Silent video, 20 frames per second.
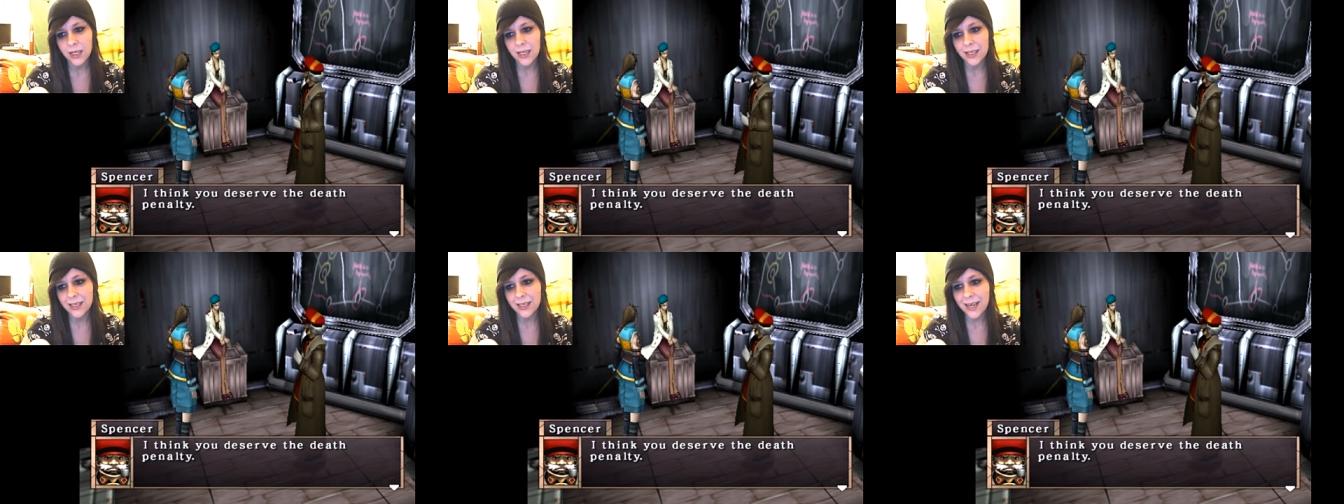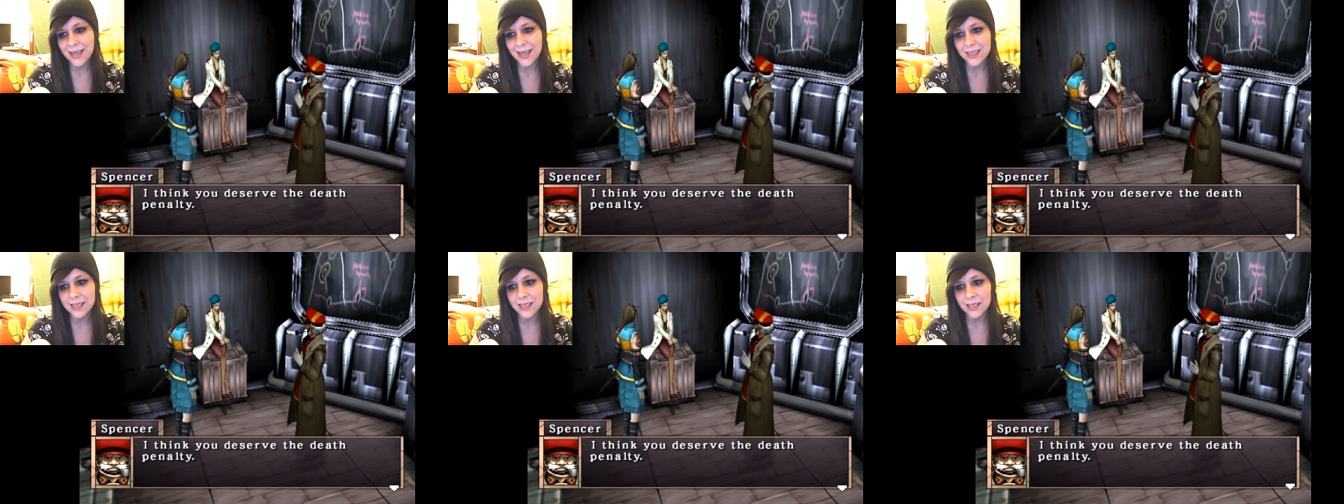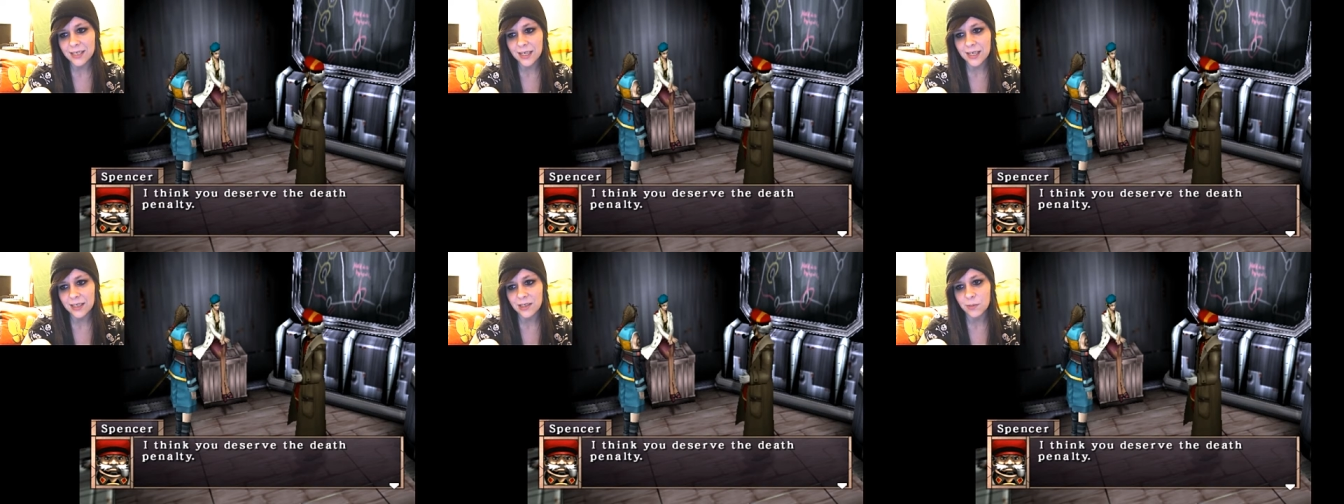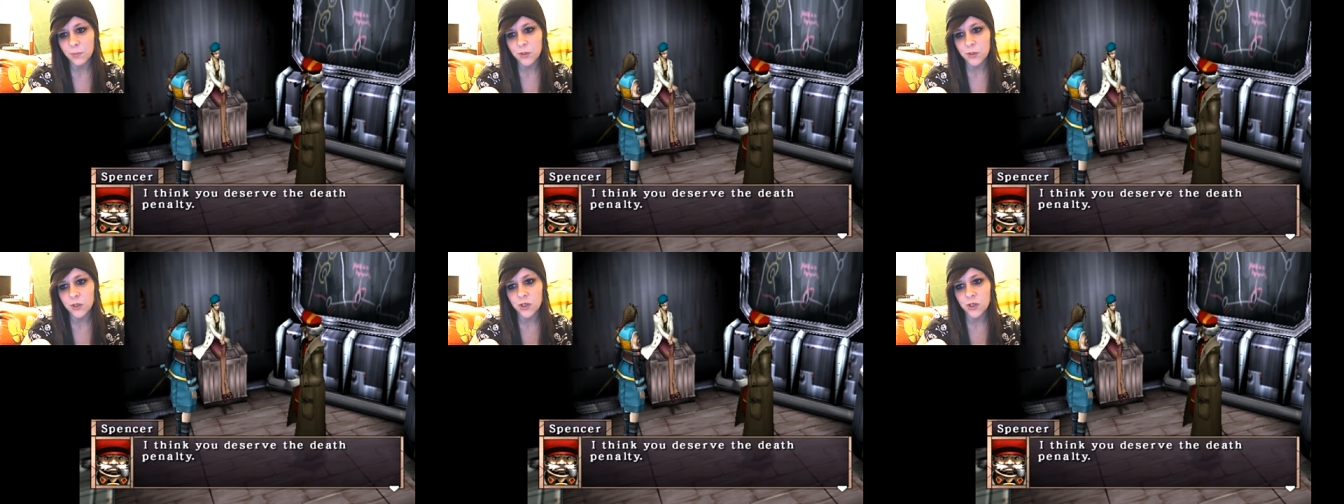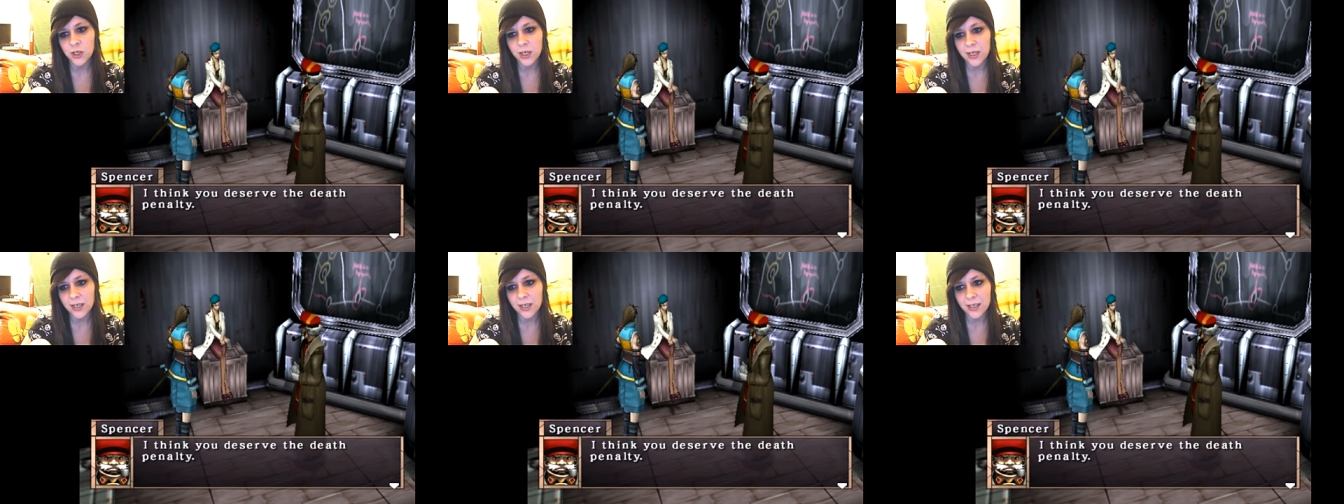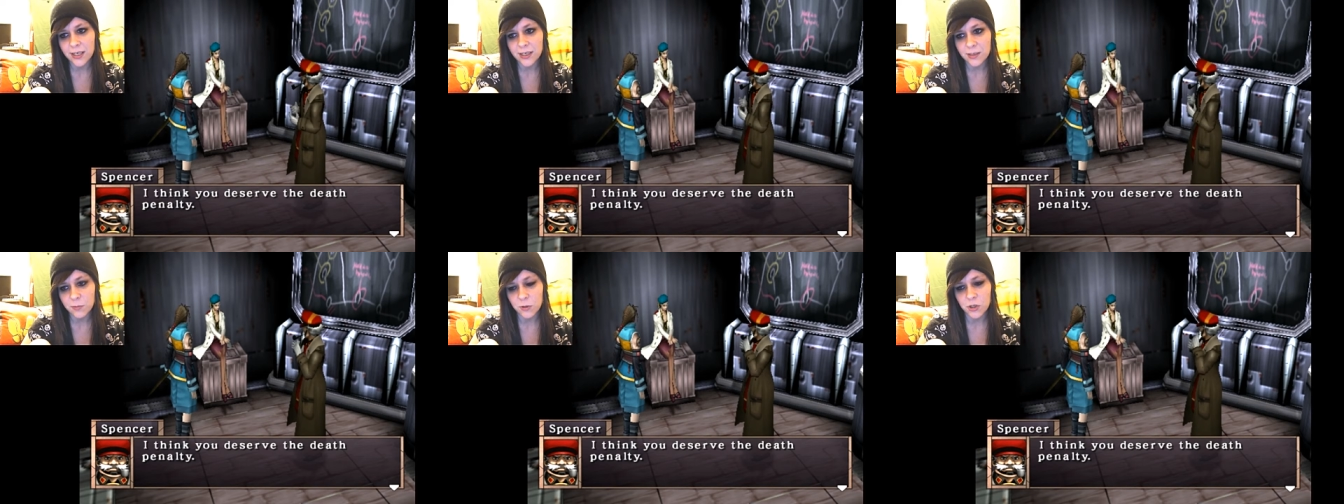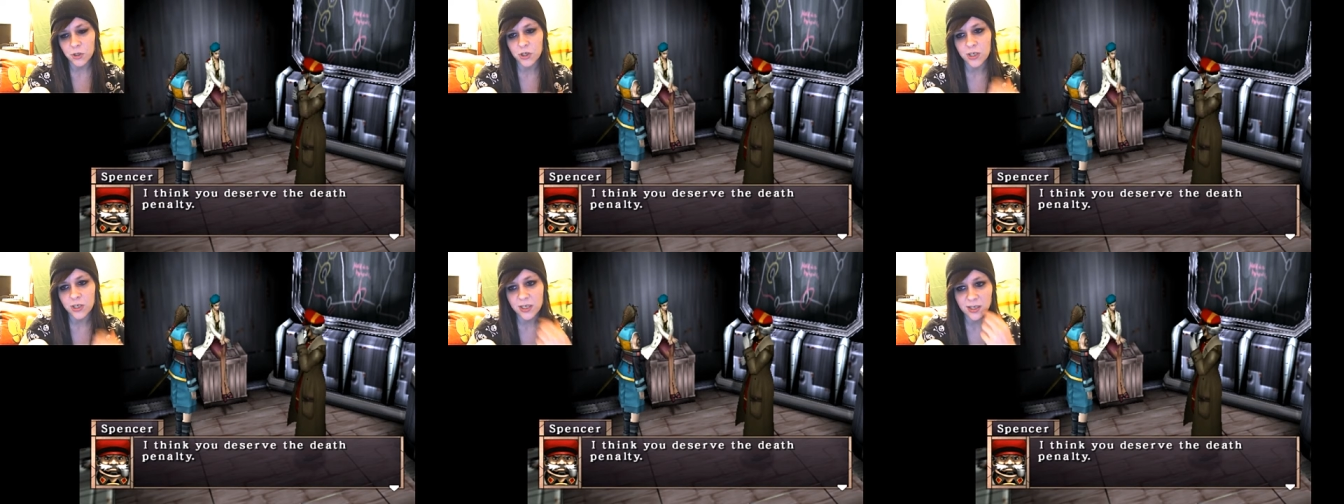in that sense, but she is,
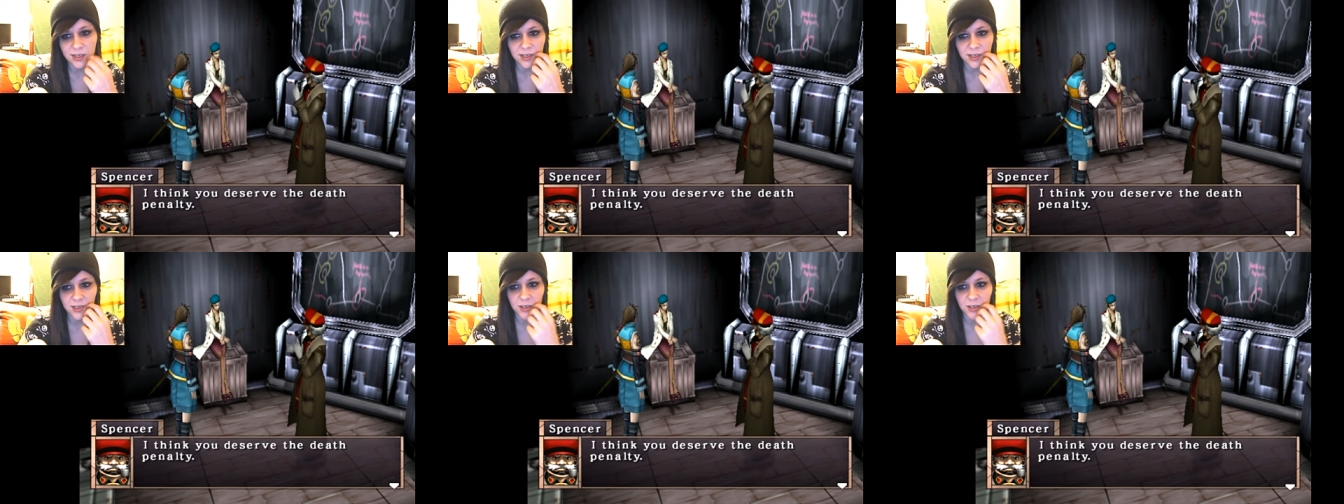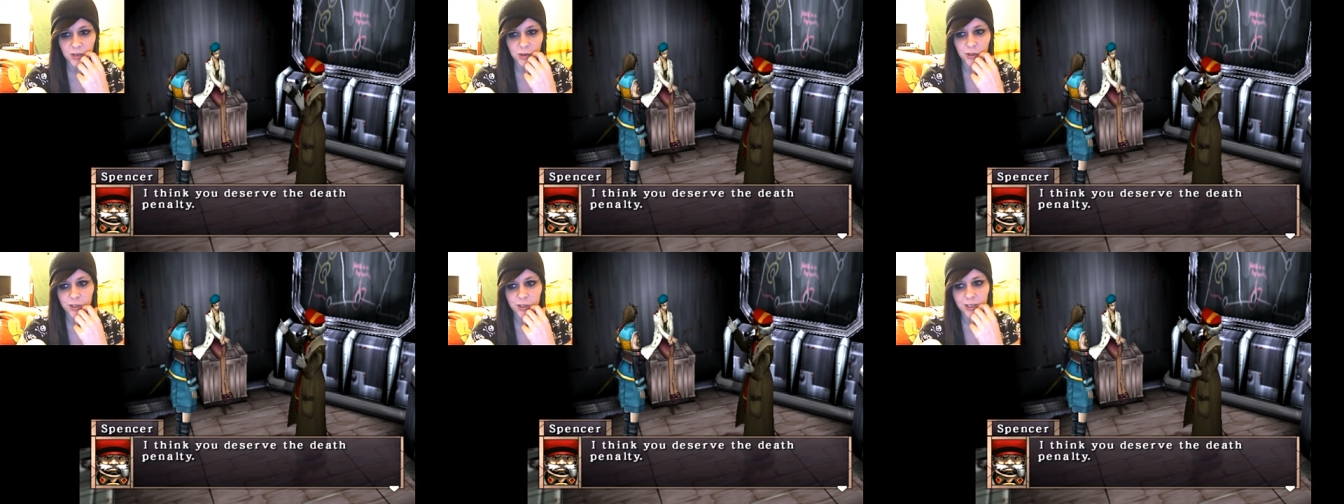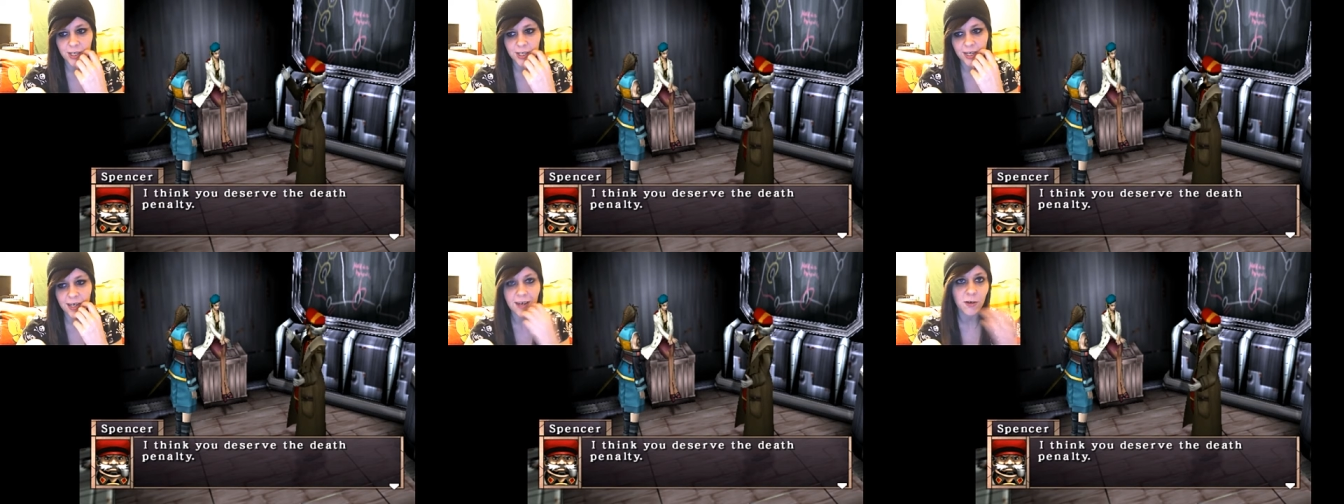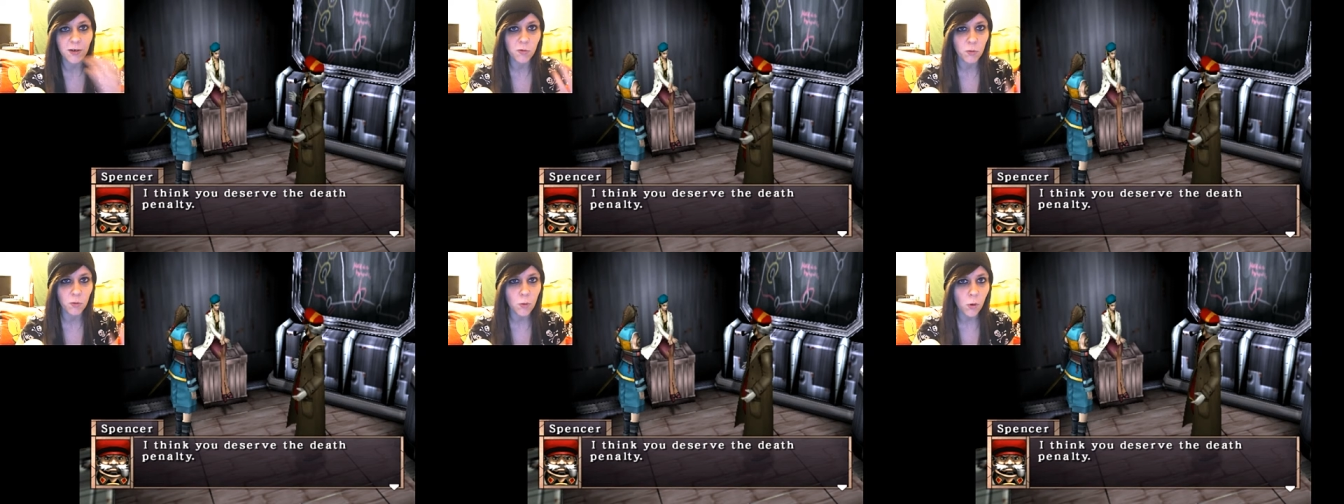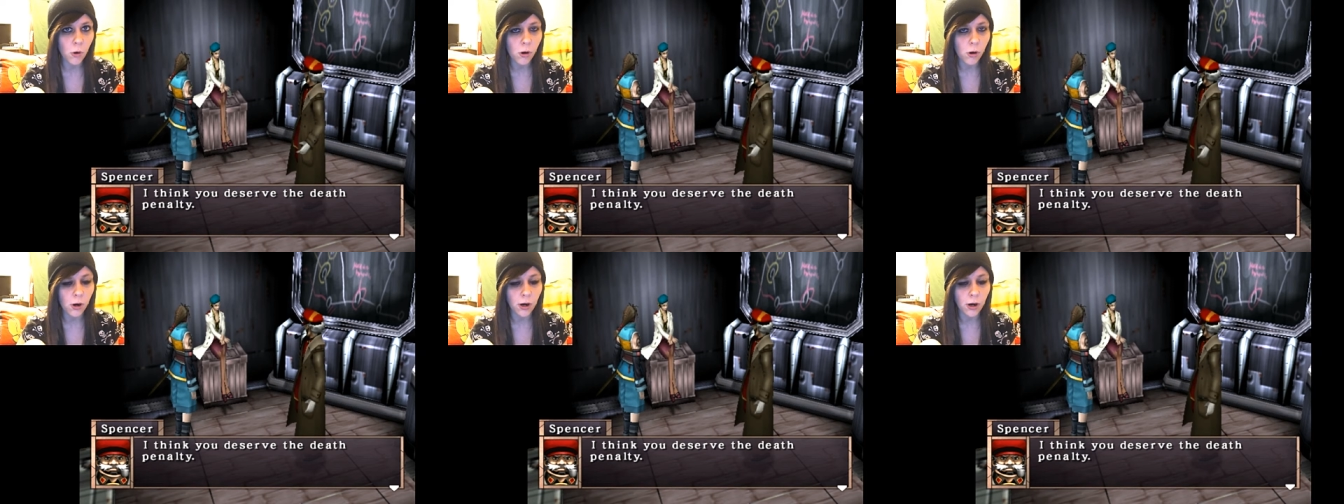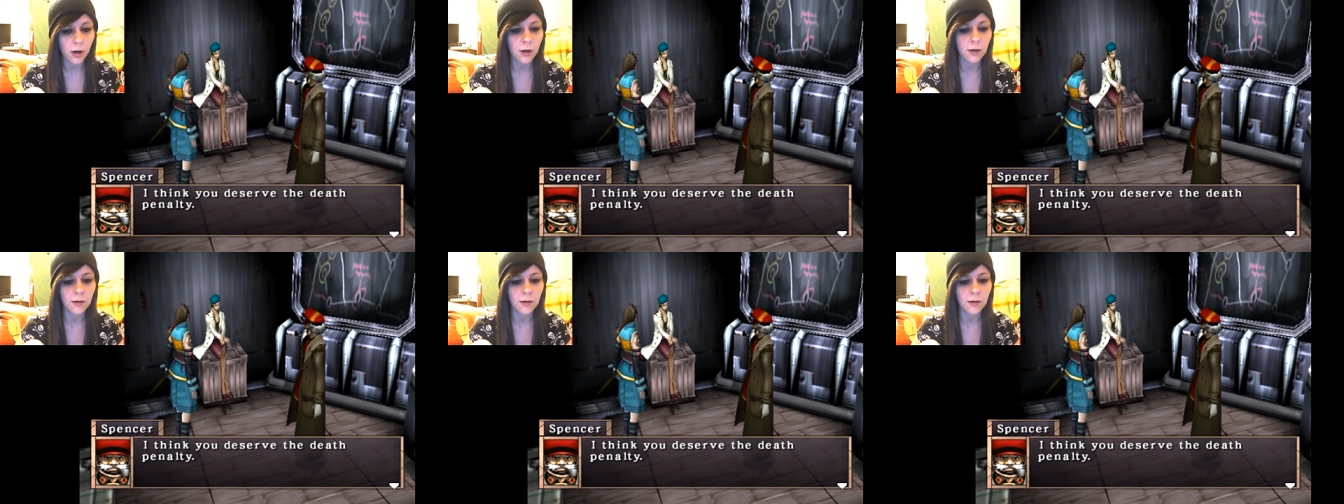but she's like in war.